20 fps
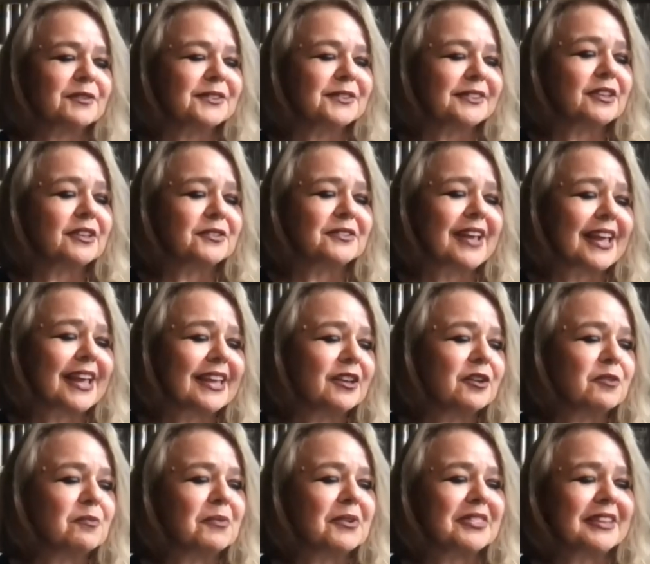was so
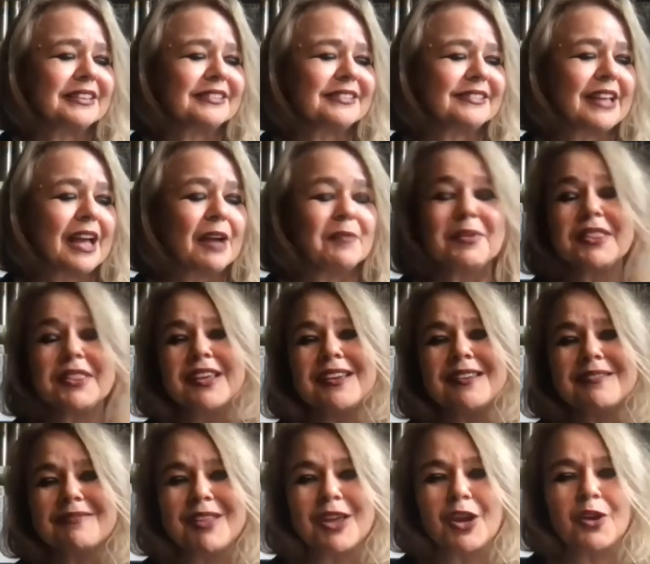taken with this I mean the
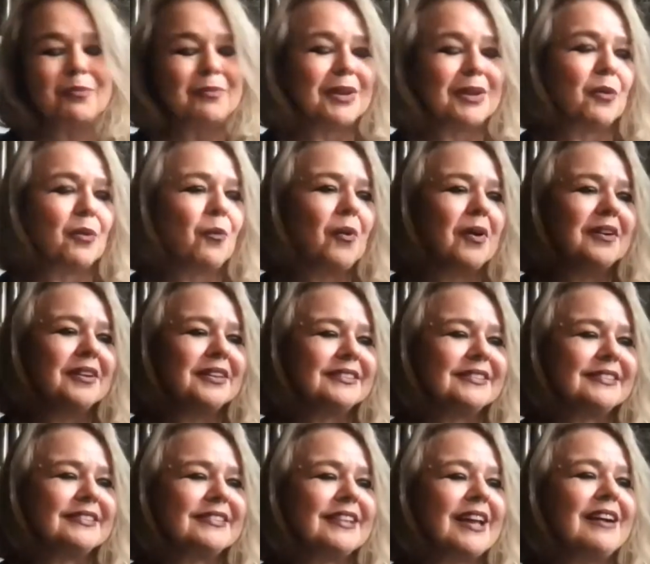the opening
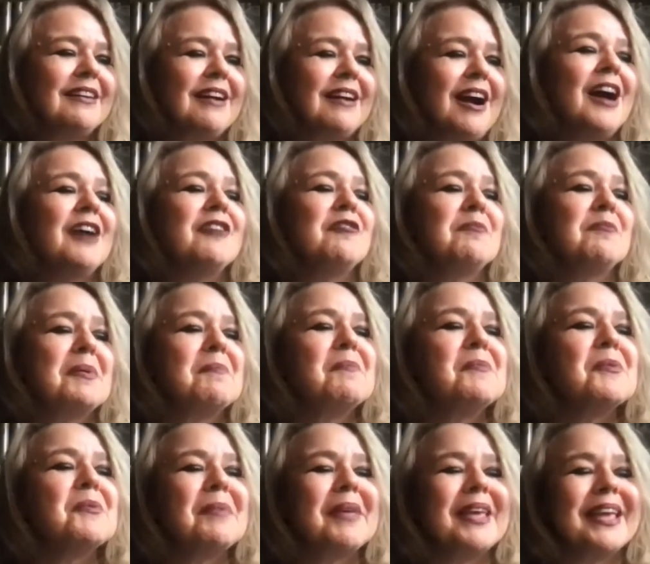words I
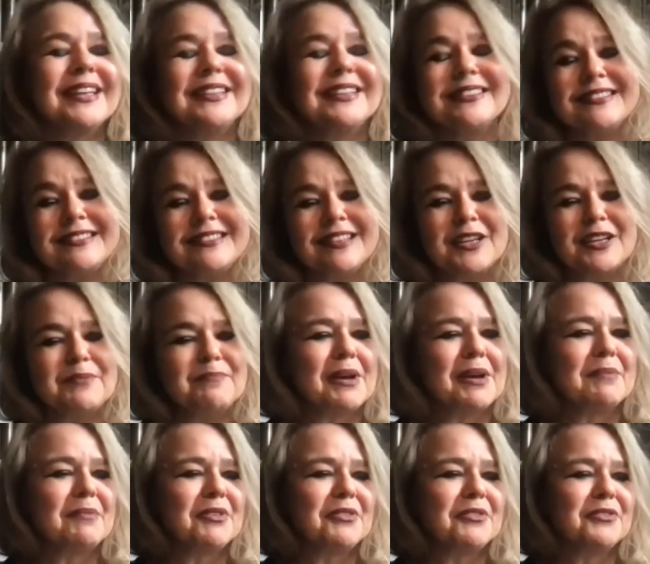remember being inside my
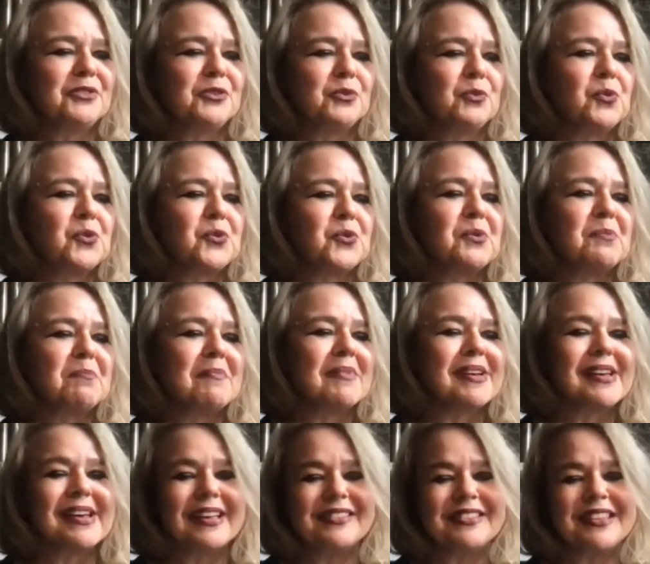mother's womb
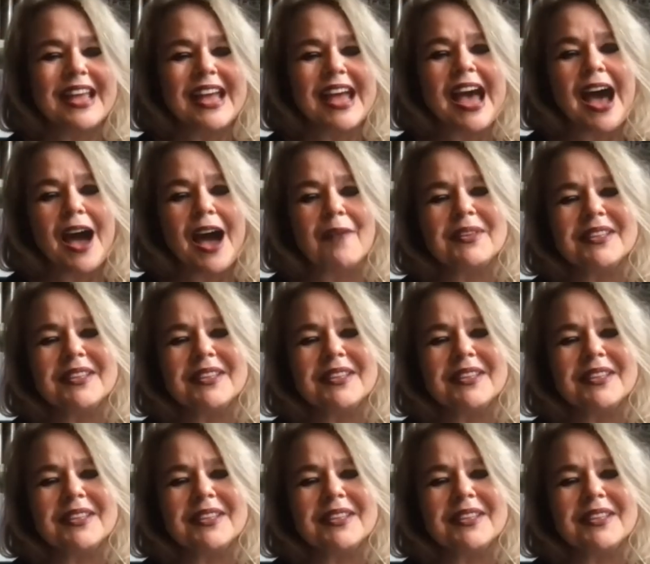and I mm-hmm.